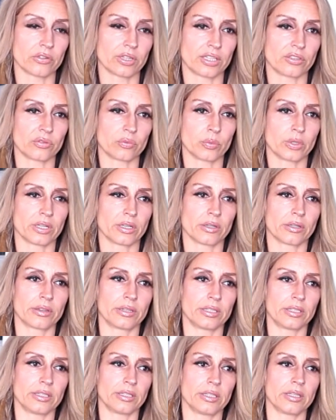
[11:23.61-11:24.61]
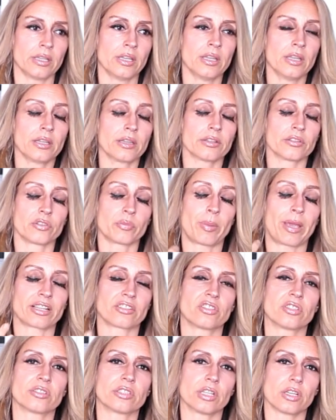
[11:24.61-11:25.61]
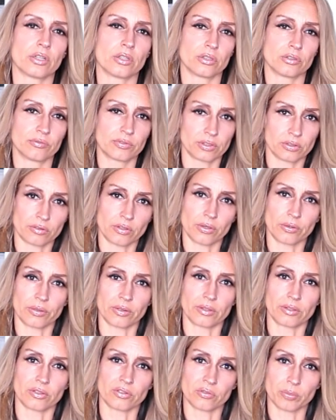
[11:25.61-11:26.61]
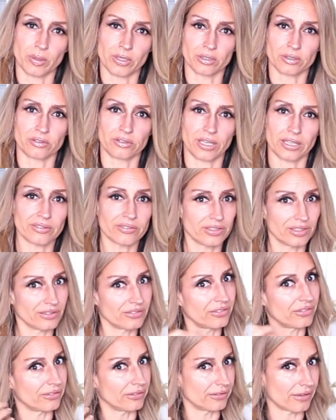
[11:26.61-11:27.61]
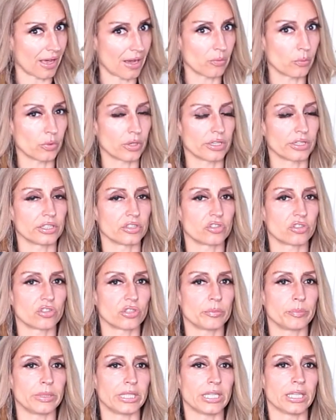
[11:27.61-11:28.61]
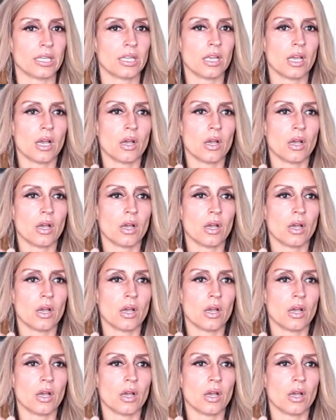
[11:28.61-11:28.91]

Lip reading: That's where there's bacteria overgrowth in the small intestines, not where it should be.